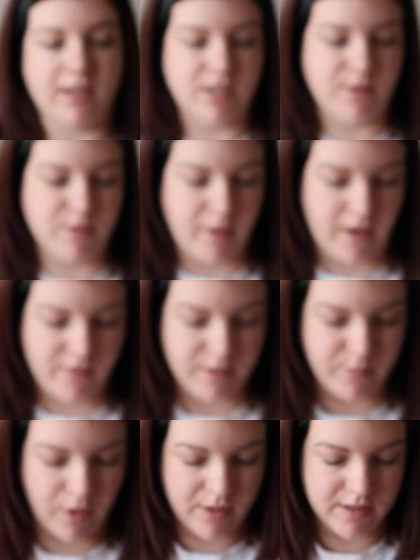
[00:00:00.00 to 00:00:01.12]
she was part of this
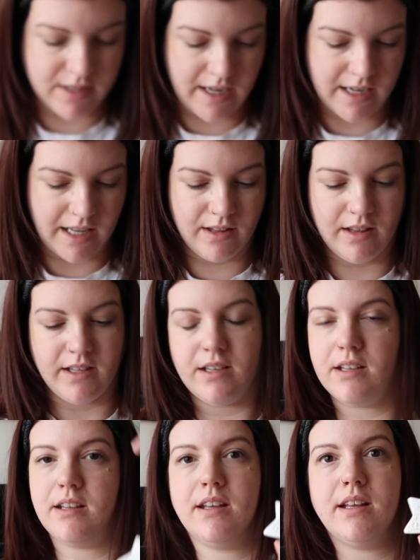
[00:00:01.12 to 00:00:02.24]
box and had a
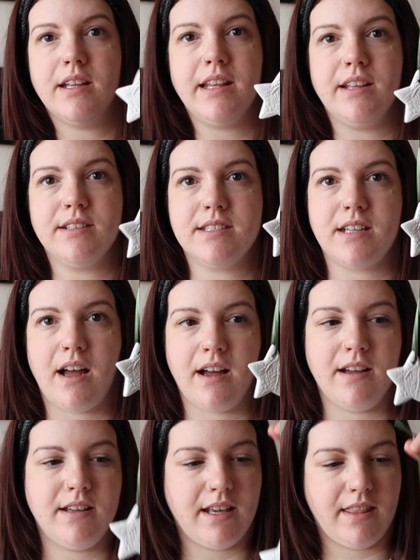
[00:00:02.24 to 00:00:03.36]
little
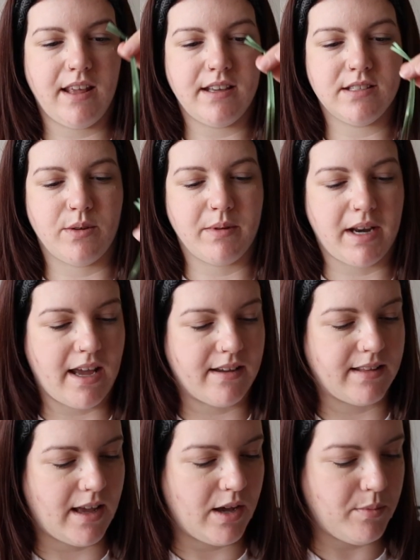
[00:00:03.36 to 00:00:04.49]
star in there, so I'm going to hang
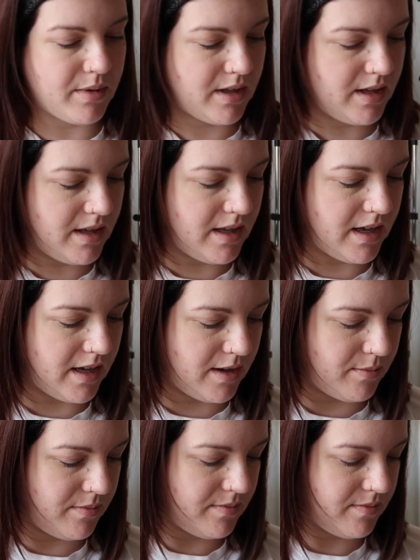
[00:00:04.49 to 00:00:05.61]
that up.
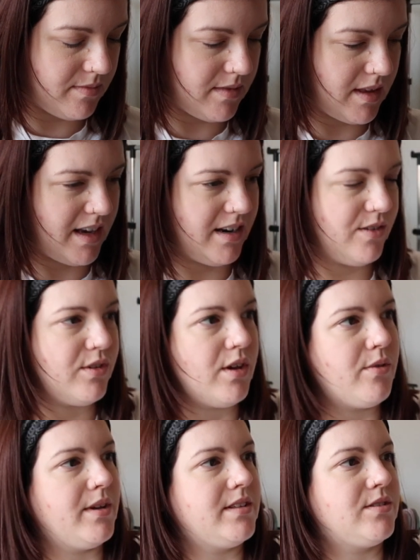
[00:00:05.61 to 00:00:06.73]
And although
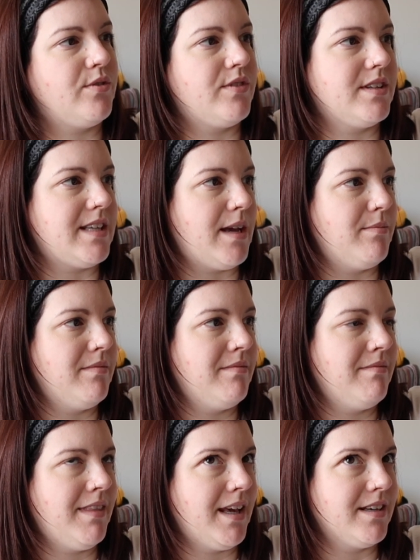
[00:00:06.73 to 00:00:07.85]
it's sort of the same
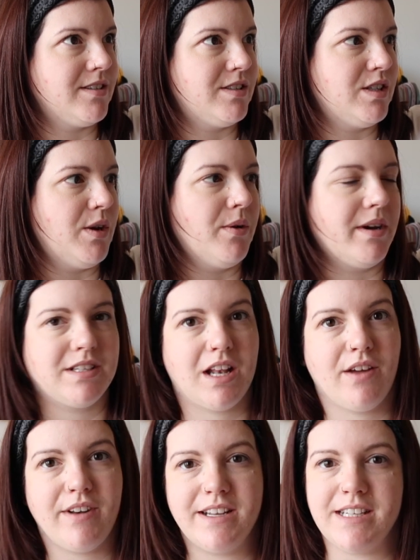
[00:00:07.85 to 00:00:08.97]
thing as I do, it's
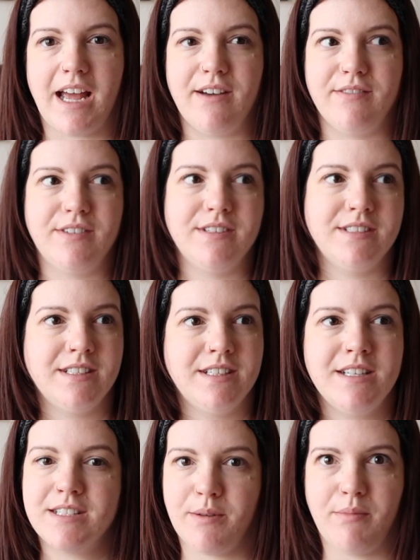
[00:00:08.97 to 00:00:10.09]
lovely to have
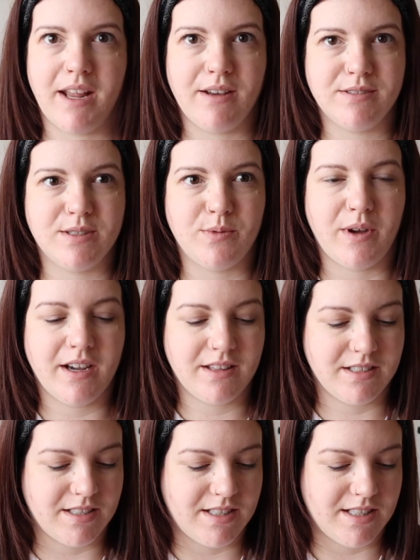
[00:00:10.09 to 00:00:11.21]
somebody else's work that
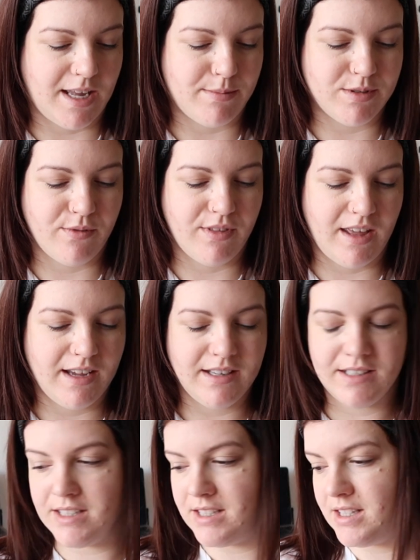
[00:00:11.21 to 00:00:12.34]
does the same sort of thing.
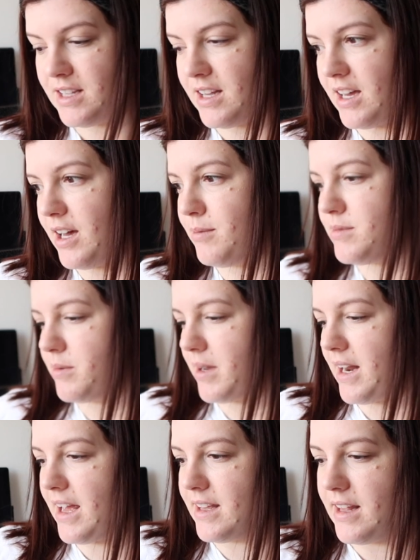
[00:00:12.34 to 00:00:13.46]
So I'm going
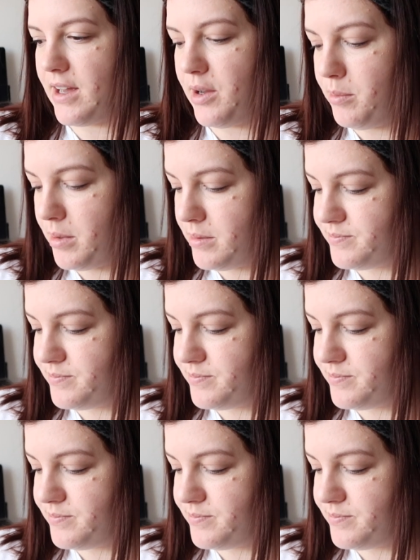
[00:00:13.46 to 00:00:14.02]
to hang that up.